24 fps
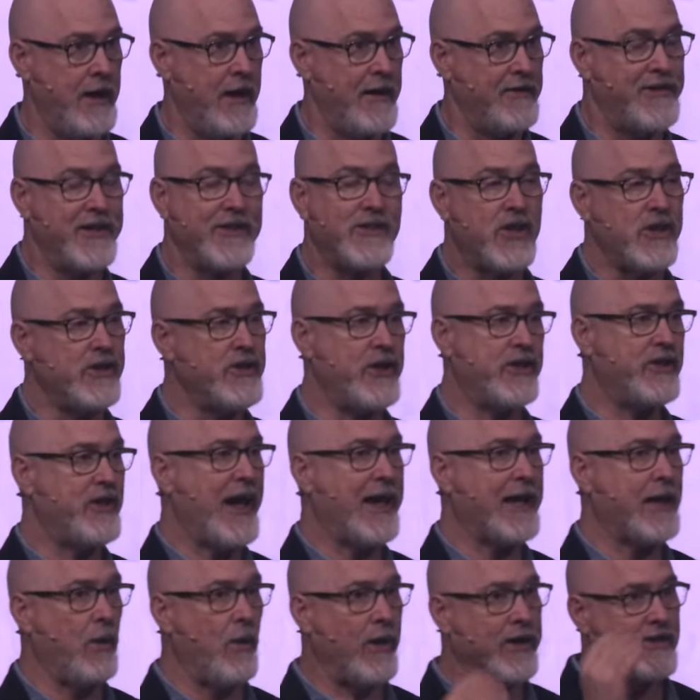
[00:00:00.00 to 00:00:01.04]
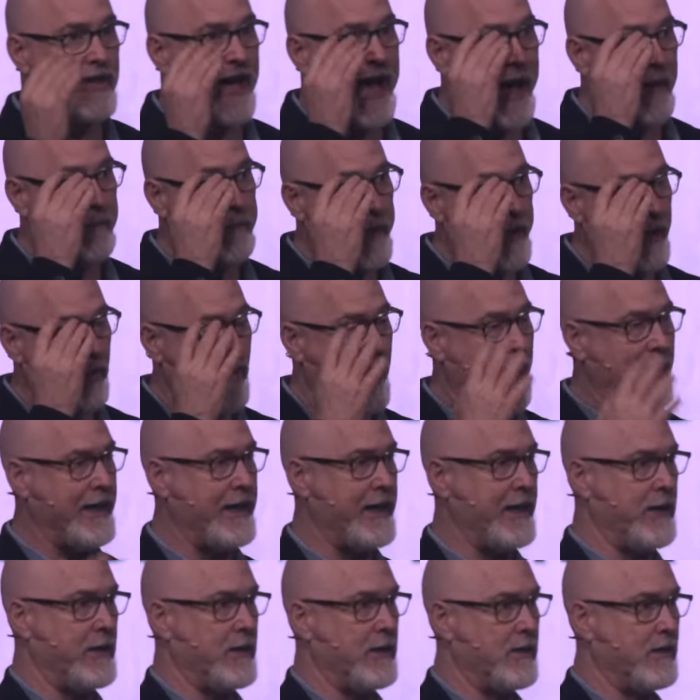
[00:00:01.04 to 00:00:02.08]
This is exactly what's happening right
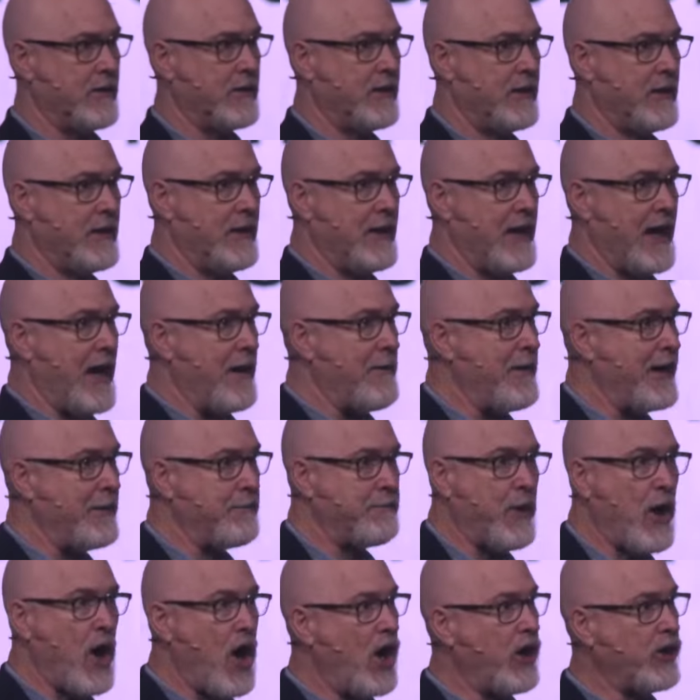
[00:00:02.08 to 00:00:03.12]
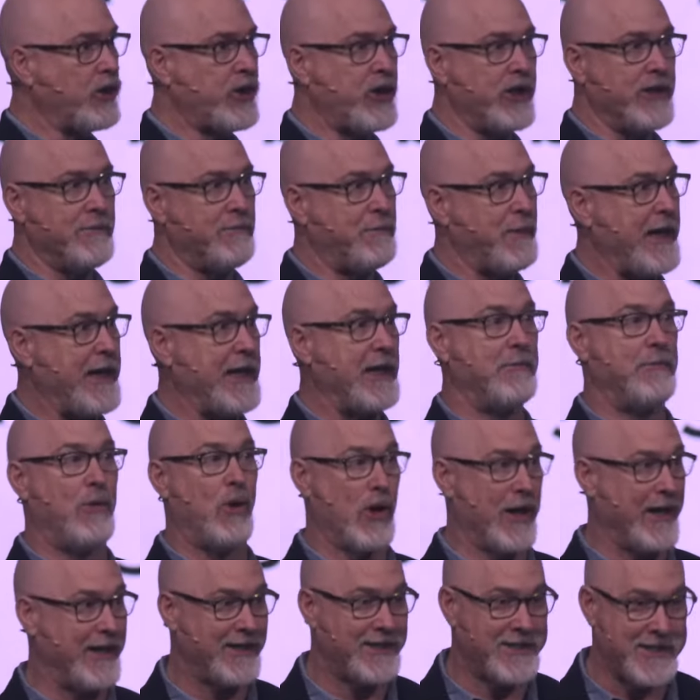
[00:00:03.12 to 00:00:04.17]
here. I mean, Paul couldn't be in a
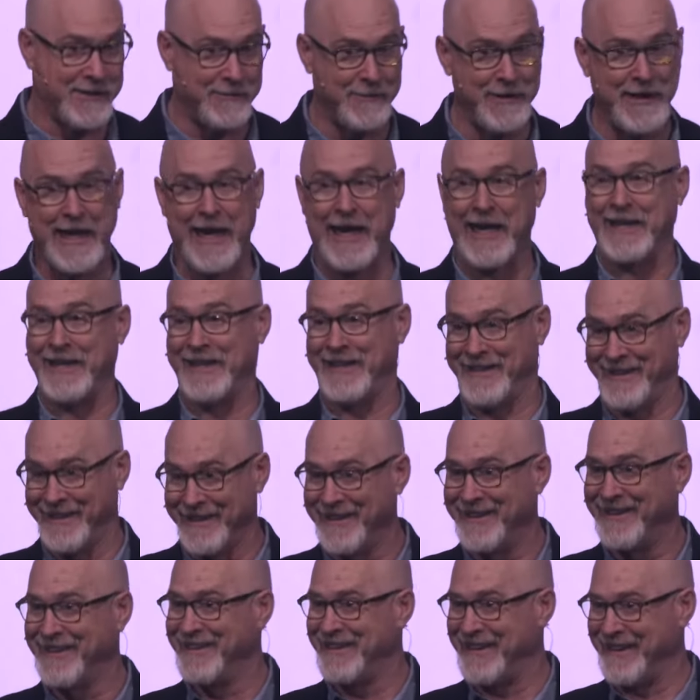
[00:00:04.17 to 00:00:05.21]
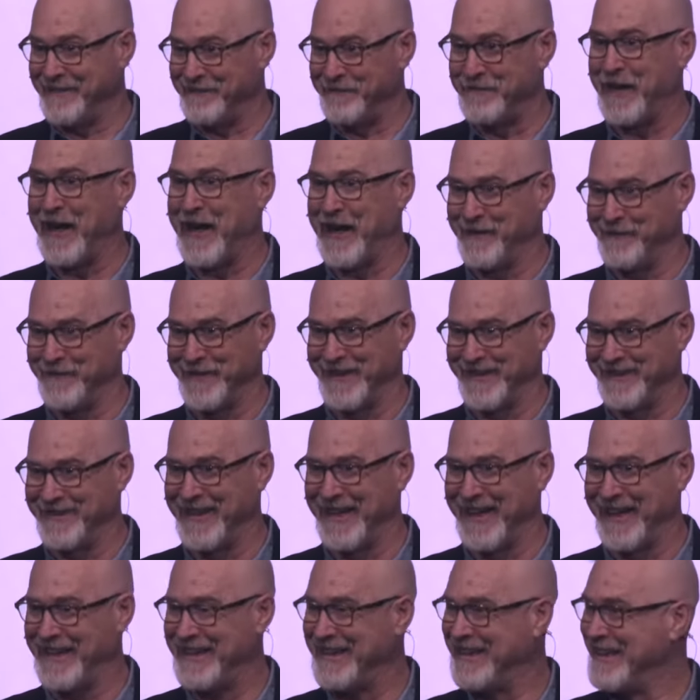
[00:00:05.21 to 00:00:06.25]
more intimidating environment,
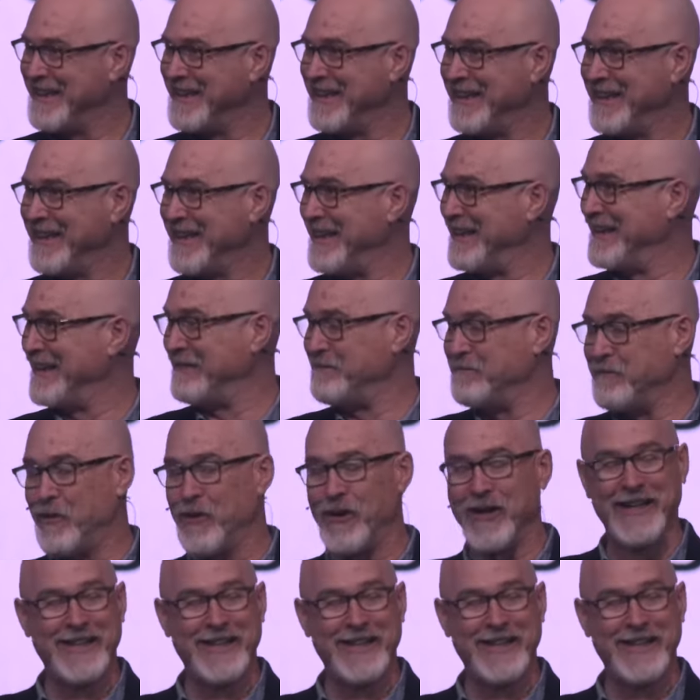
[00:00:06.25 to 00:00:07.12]
right? Uh, more